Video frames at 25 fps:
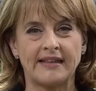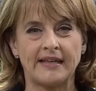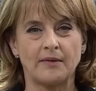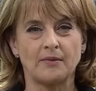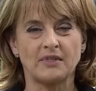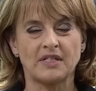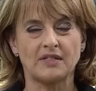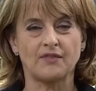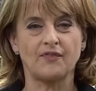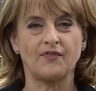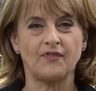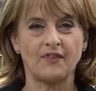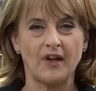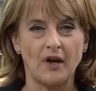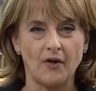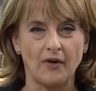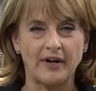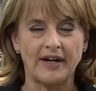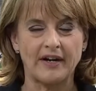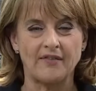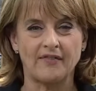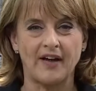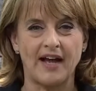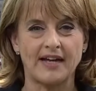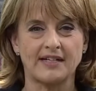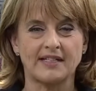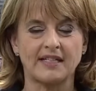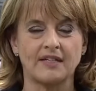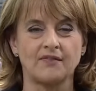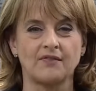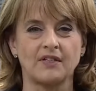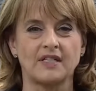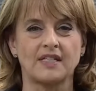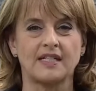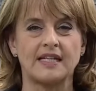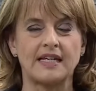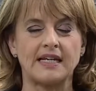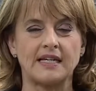There was a flurry of
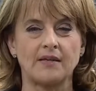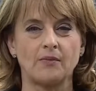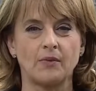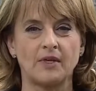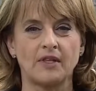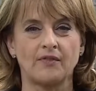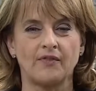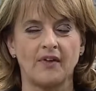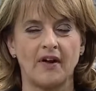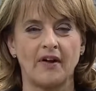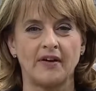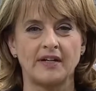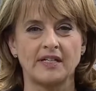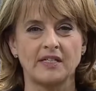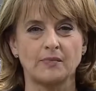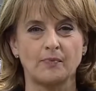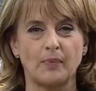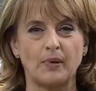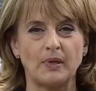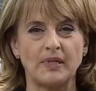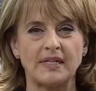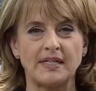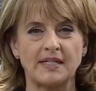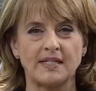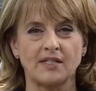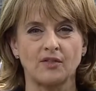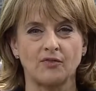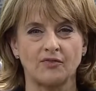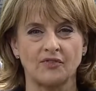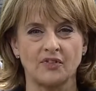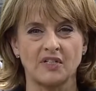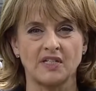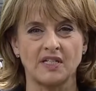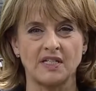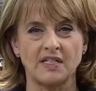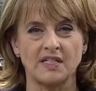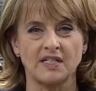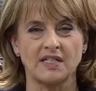activity with various police
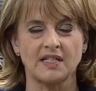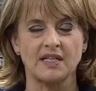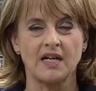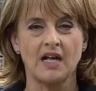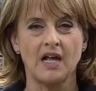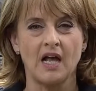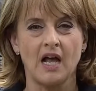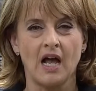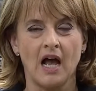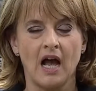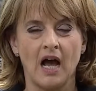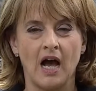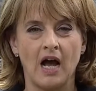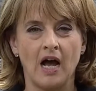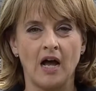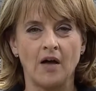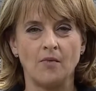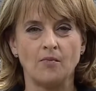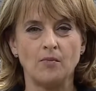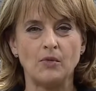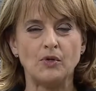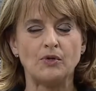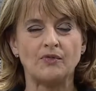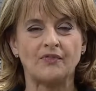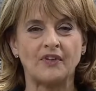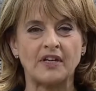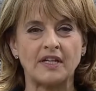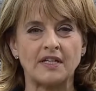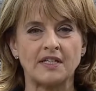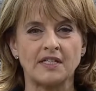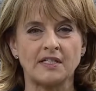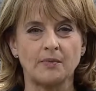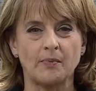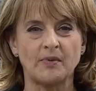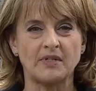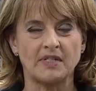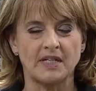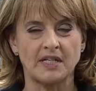officers uh, moving
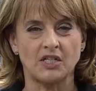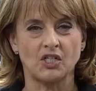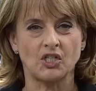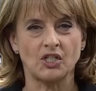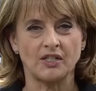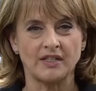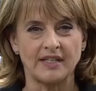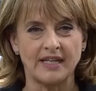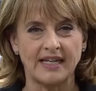into position.